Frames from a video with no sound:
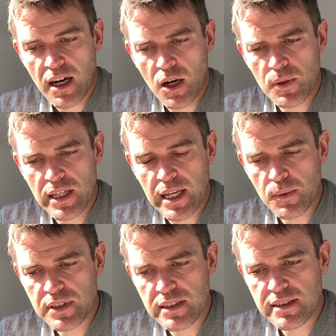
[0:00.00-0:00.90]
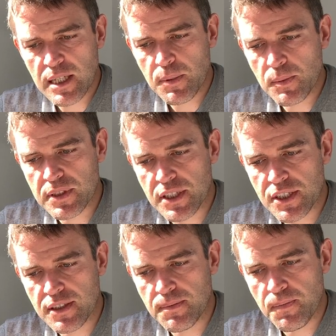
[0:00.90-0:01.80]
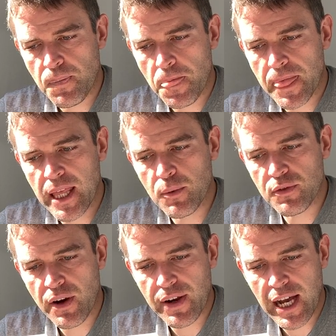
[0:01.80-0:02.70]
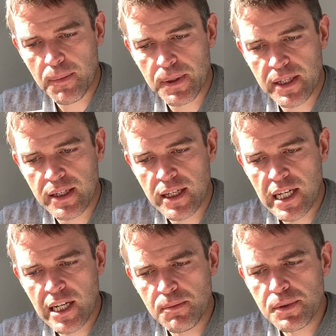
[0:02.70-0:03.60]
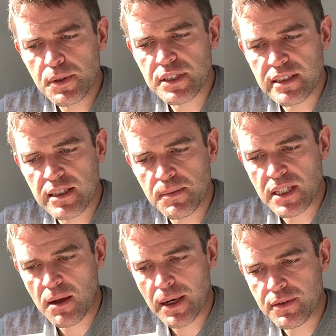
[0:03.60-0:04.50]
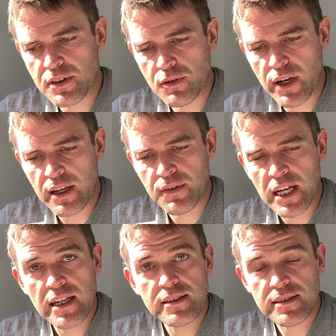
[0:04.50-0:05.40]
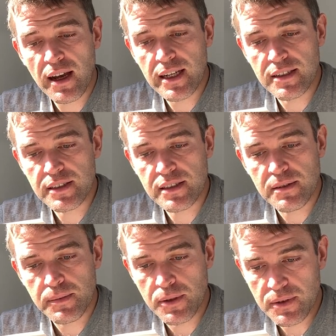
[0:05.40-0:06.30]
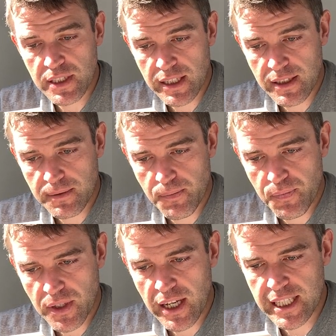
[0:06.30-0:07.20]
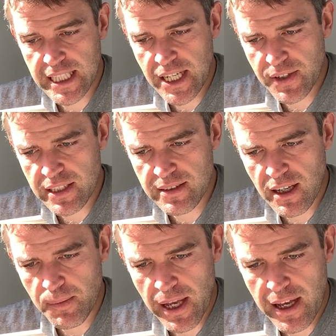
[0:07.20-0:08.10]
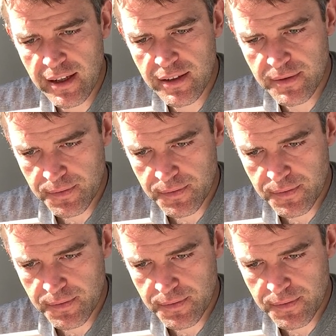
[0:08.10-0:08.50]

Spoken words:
Oh, it was in a sleeping position. It was very happy. Music seemed to come out of the grave. Silent music. I could hear it inside my head.